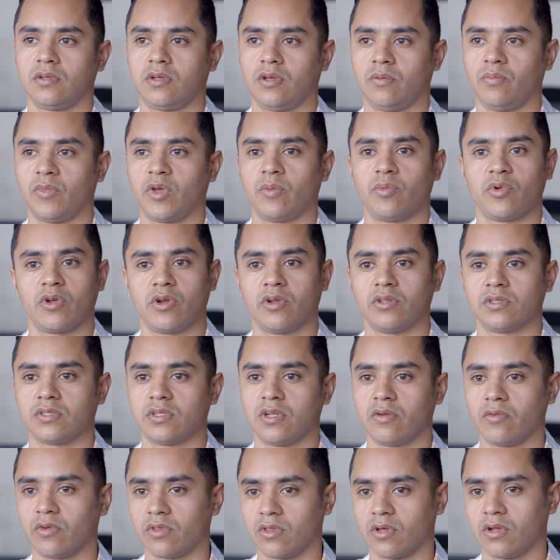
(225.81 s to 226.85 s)
and my parents
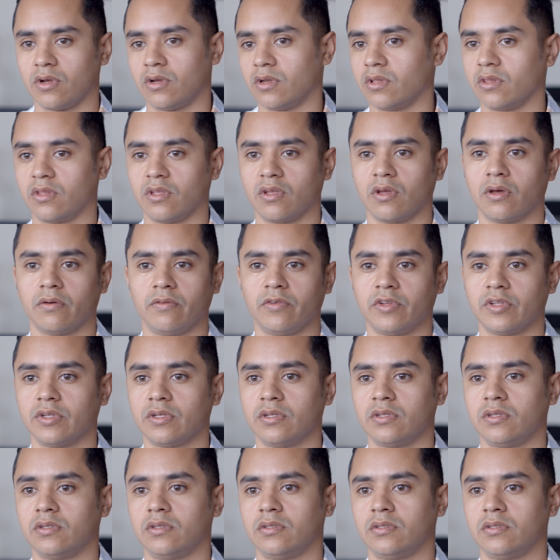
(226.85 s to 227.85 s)
never thought anything of it.